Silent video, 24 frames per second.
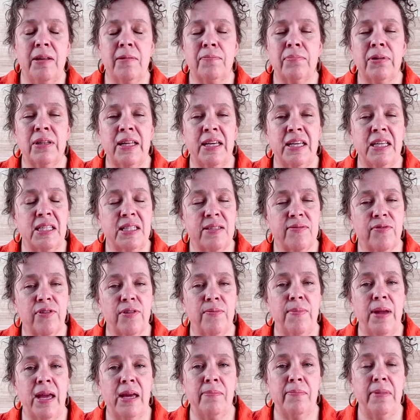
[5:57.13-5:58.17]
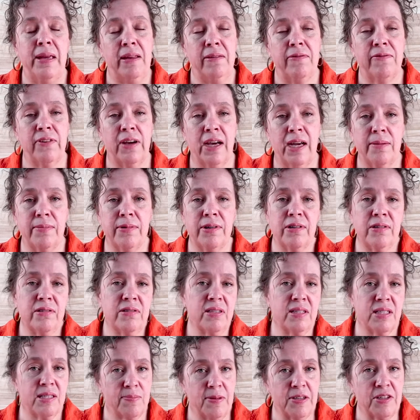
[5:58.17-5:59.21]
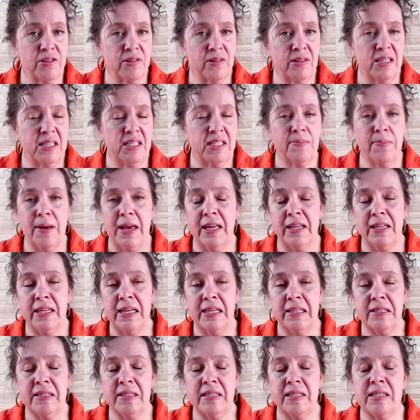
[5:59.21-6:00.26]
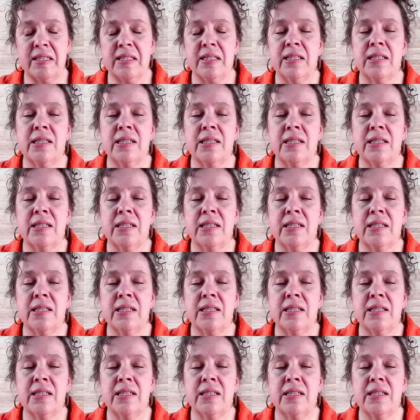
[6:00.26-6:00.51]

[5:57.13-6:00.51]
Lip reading: place for man-made fibers, especially spandex.